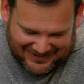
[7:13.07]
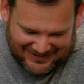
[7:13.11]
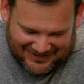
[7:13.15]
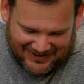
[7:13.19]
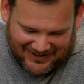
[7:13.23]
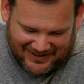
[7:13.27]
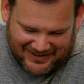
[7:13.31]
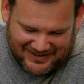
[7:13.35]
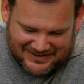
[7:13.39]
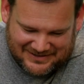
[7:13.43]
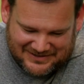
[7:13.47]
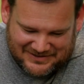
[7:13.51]

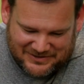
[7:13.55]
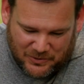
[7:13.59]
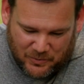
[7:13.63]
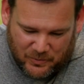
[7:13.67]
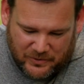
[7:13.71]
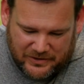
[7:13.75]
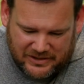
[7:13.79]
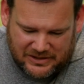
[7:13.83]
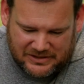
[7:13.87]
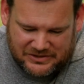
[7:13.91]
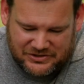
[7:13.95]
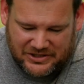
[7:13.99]
All right, so
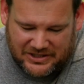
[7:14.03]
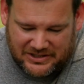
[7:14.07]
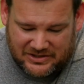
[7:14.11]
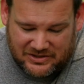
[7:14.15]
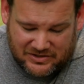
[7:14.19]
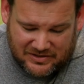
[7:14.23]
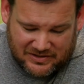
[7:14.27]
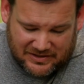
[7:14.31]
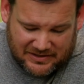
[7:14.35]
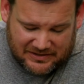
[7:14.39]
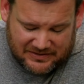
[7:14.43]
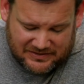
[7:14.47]
we're gonna
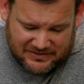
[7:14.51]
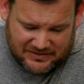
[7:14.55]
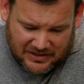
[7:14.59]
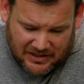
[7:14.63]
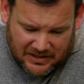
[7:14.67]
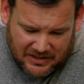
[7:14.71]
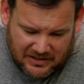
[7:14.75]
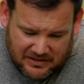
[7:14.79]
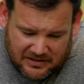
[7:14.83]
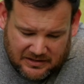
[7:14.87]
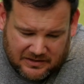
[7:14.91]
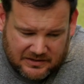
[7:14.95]
change this.
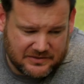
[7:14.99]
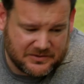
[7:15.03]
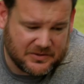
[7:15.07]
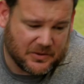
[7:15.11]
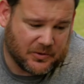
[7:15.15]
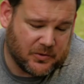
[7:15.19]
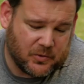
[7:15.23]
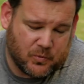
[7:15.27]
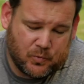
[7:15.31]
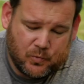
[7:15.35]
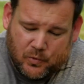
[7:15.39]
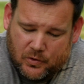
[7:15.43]

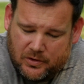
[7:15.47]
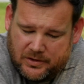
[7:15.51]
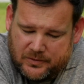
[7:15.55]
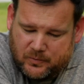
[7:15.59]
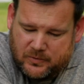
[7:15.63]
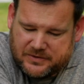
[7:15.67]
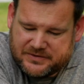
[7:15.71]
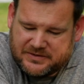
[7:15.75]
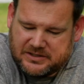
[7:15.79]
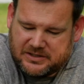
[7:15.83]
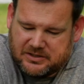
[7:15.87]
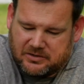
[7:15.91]
So the wood
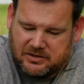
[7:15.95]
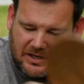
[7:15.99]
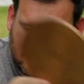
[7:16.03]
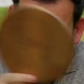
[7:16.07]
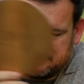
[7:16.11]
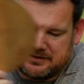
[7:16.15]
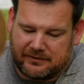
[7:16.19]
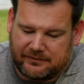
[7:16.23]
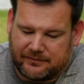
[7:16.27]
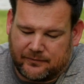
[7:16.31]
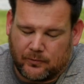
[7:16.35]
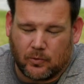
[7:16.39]
was
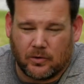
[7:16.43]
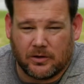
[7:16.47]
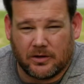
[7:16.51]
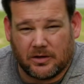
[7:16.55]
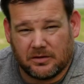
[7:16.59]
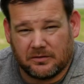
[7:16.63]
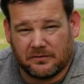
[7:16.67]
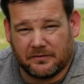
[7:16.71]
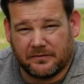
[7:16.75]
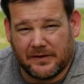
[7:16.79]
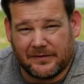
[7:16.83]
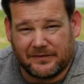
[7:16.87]
engraved on
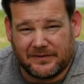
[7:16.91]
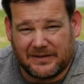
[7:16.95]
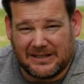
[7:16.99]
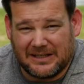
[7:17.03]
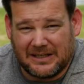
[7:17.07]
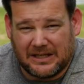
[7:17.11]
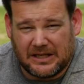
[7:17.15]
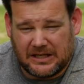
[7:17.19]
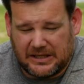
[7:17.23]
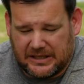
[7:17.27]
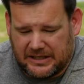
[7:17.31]
450